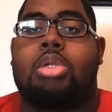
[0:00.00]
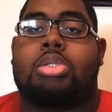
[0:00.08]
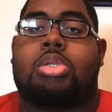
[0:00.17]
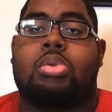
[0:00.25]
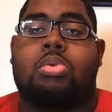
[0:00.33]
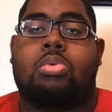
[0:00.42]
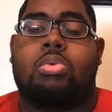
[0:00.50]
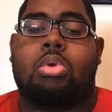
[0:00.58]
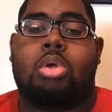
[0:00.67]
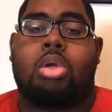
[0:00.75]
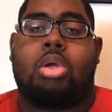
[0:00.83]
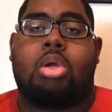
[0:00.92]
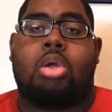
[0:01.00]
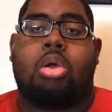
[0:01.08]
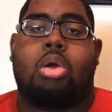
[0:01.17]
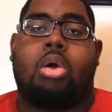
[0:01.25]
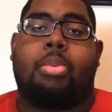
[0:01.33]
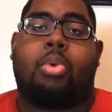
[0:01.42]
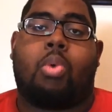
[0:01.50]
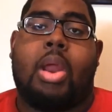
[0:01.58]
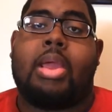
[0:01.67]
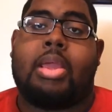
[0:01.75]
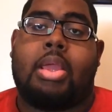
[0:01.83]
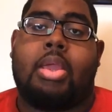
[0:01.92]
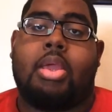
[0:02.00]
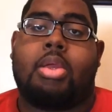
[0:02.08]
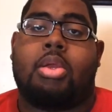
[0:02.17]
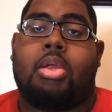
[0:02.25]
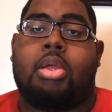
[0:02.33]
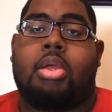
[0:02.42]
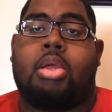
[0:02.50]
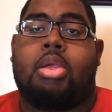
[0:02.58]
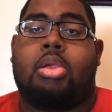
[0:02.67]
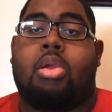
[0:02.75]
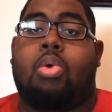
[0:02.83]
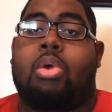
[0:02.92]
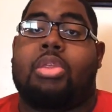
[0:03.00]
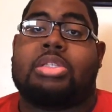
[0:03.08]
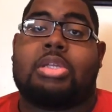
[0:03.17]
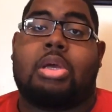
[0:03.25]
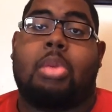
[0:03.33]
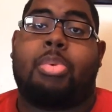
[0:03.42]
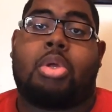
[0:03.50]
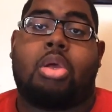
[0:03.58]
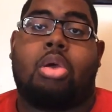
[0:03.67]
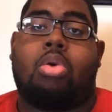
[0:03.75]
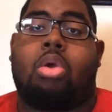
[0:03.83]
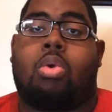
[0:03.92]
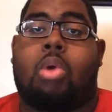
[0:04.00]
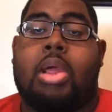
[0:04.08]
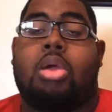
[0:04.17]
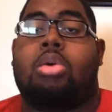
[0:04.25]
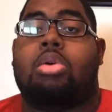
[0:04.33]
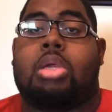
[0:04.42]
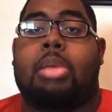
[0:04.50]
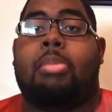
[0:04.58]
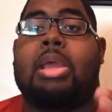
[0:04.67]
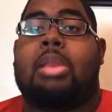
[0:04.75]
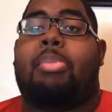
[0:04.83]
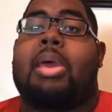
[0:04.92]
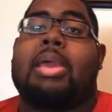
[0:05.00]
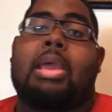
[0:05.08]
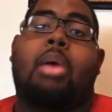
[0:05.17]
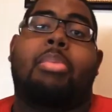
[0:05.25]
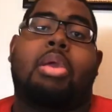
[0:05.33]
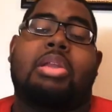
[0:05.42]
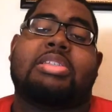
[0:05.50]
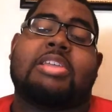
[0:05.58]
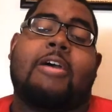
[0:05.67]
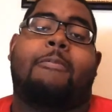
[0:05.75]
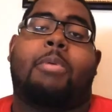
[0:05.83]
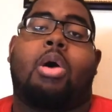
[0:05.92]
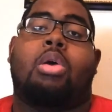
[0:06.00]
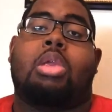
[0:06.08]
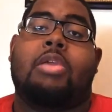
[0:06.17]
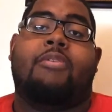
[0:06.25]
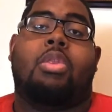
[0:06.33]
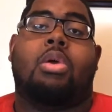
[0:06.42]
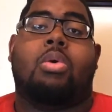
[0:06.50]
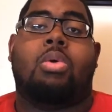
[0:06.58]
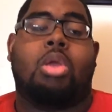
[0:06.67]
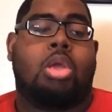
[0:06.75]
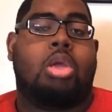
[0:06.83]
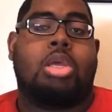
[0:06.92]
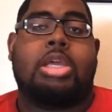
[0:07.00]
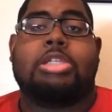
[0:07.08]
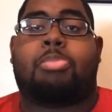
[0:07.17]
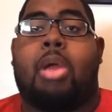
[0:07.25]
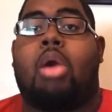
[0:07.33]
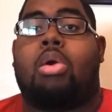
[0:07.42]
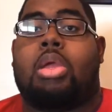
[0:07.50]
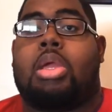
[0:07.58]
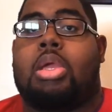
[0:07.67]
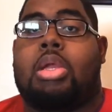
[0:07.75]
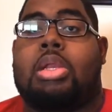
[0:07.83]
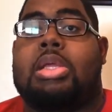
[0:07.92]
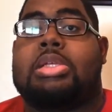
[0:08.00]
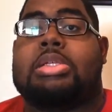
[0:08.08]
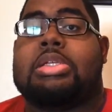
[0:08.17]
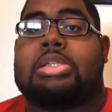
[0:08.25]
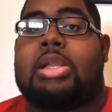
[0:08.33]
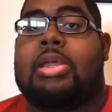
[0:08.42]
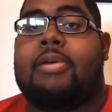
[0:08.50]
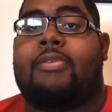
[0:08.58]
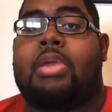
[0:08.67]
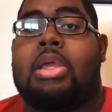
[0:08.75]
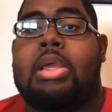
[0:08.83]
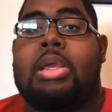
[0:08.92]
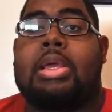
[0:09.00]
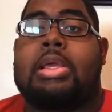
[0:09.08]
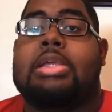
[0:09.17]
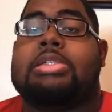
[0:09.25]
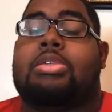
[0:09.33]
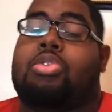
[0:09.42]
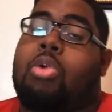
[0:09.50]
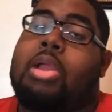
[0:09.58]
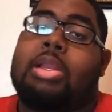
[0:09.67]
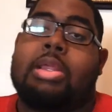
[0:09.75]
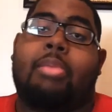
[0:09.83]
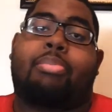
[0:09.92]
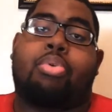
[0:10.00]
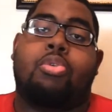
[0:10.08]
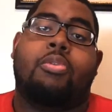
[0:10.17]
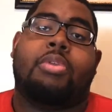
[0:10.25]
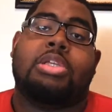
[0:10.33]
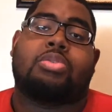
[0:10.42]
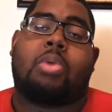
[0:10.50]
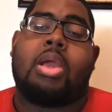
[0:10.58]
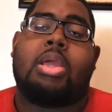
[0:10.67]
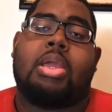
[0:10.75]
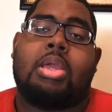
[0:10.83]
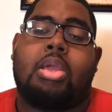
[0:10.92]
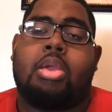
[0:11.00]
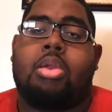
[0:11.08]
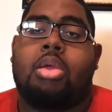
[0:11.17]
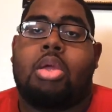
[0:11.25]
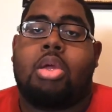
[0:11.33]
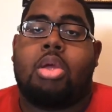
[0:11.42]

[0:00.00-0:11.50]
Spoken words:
to the right hand, you know, whether it's the uppercut or the right hook. And Manny Pacquiao, being a southpaw, even though his power hand is his left, he's greatly improved his right hand